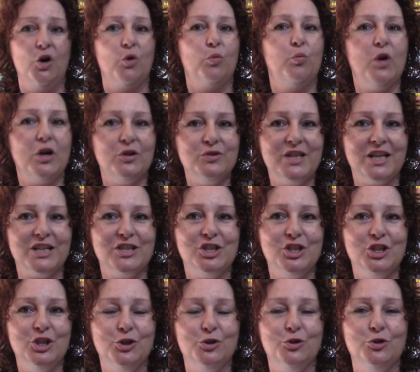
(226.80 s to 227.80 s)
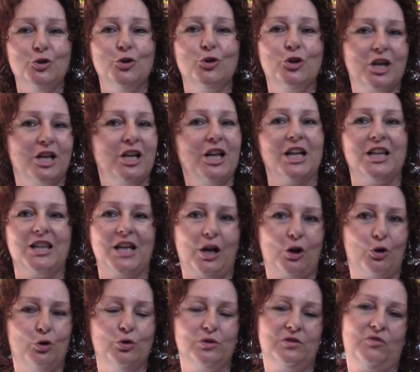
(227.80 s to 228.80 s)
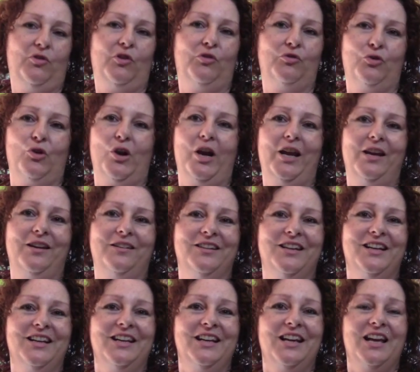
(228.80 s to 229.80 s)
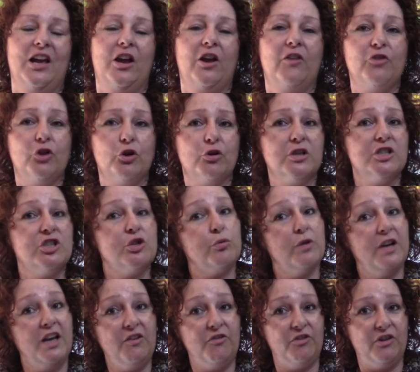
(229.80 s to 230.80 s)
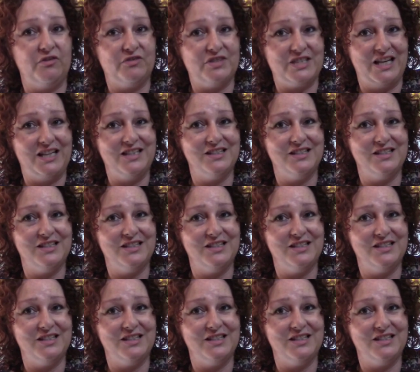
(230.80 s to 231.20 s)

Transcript: well done to you. You're going to get that course for free. If you're a 2015